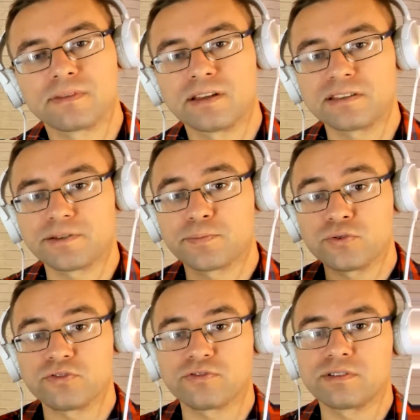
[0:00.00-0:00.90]
It's a
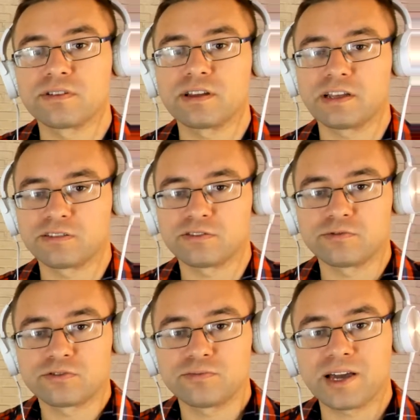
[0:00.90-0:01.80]
proof,
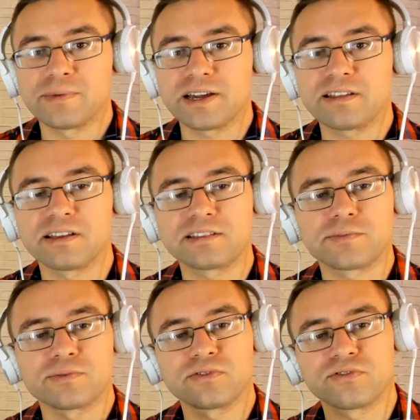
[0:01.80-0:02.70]
to my mind, it's a
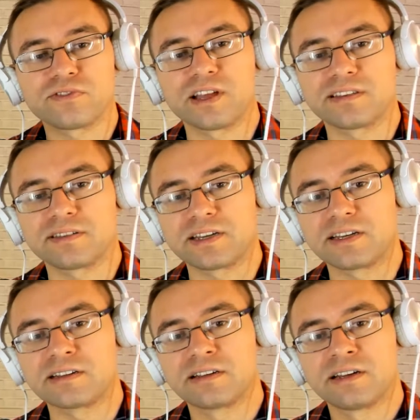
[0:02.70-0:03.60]
proof that